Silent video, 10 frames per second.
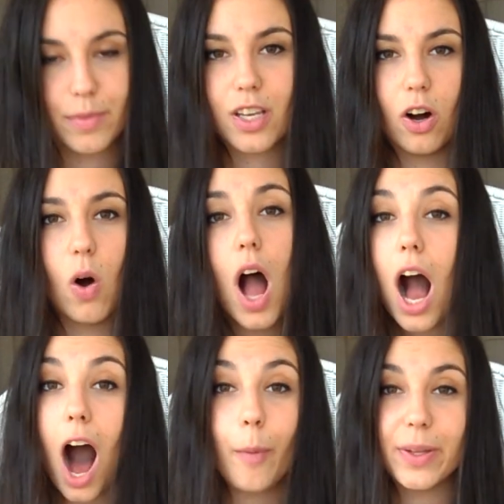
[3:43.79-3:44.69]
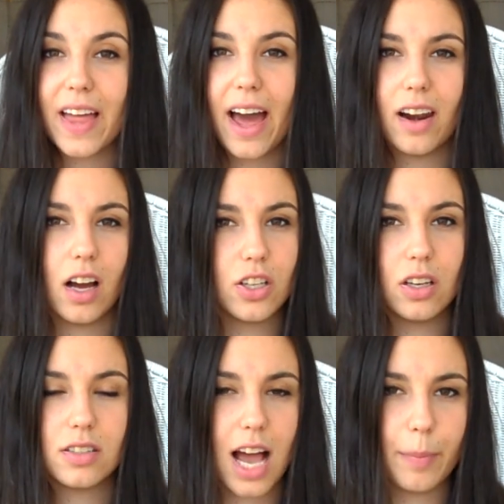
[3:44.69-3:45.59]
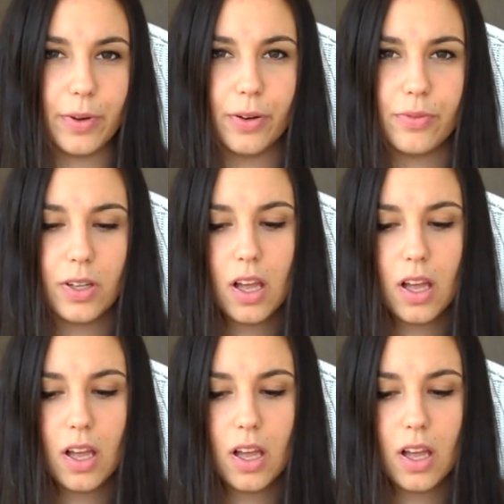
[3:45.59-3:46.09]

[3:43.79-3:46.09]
So I'll put that on top of